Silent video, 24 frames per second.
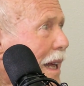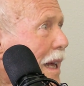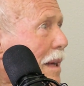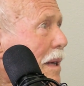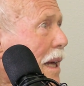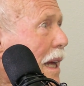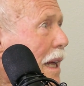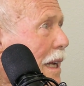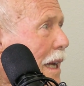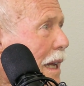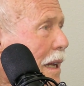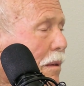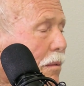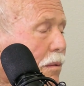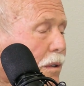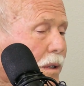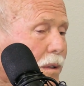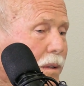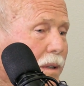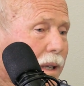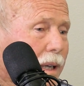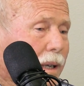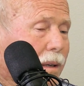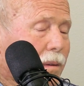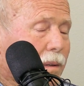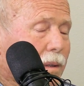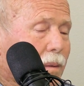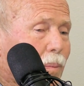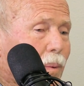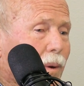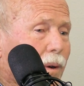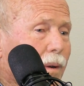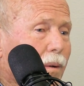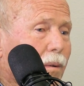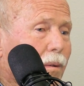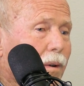And he was
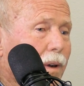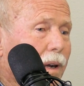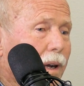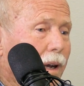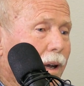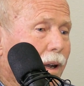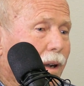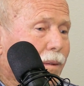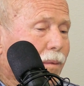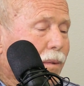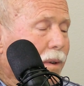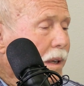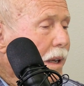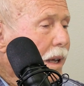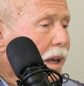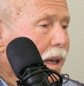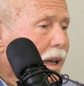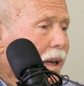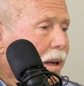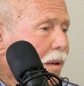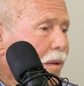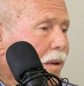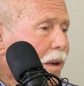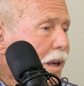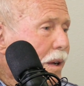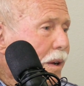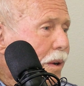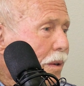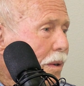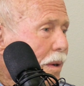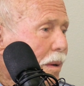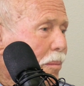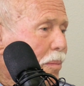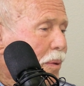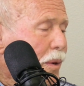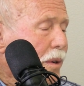pretty wild. We
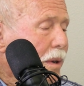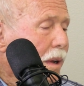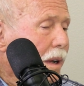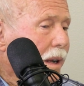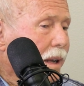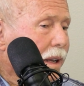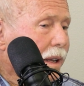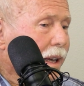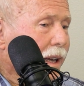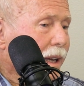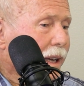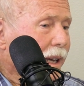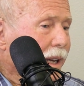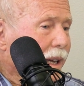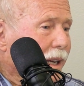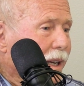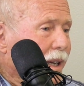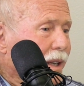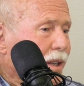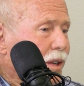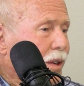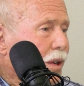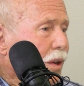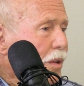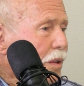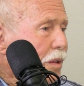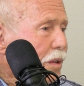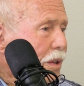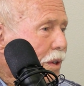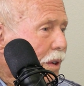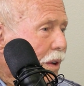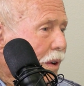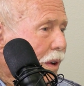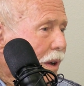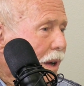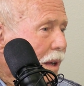couldn't put
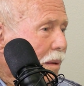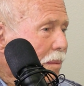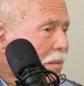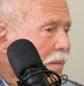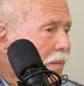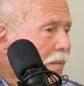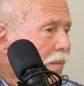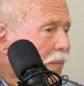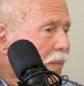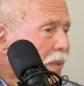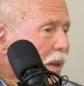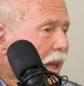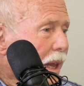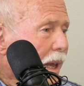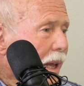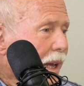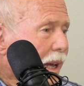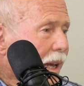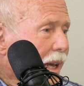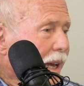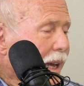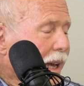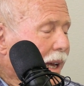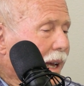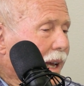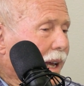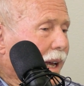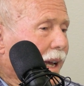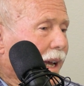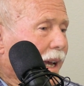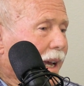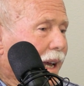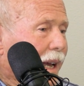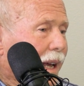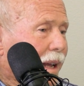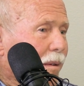shoes on him,
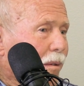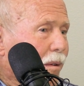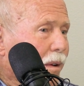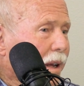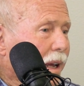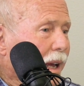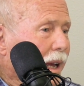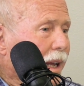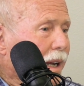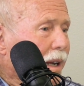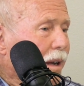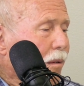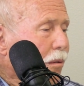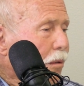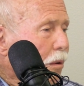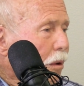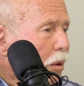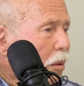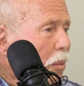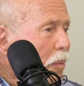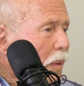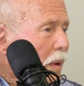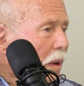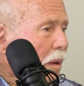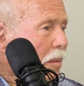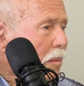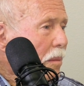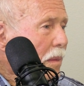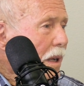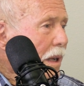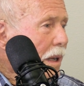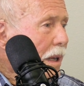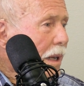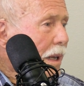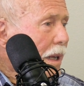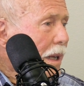and we had to rope him
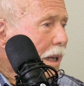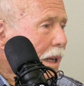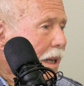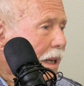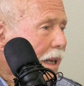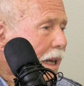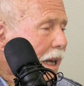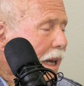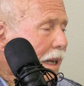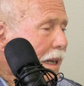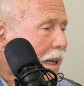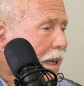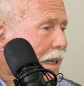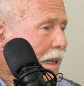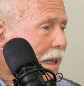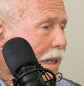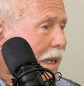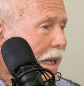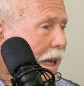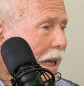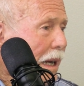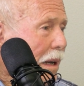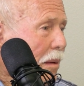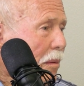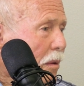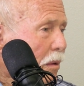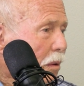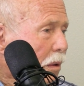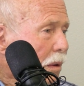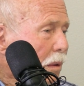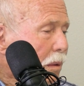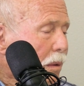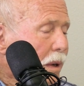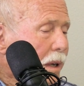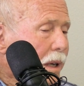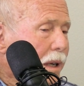to get him to
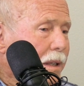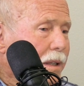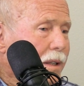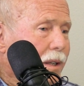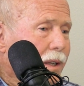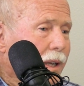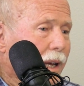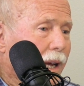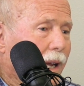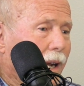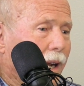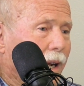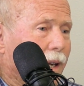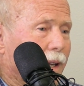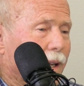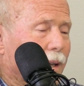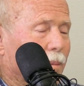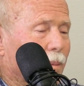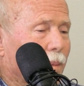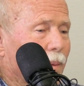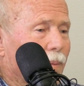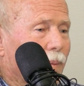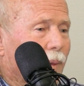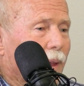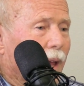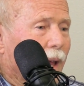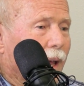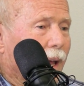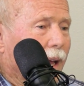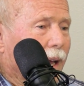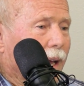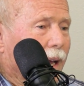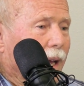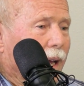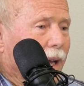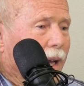where we could saddle him.
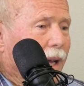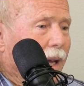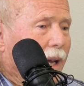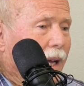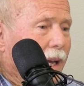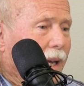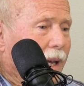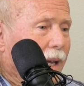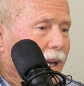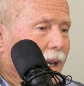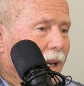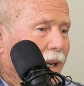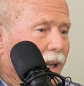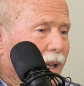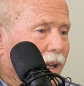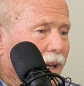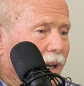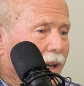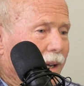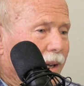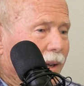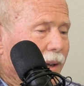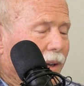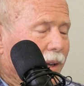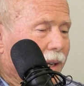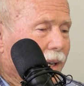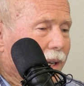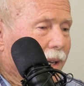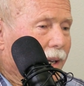And but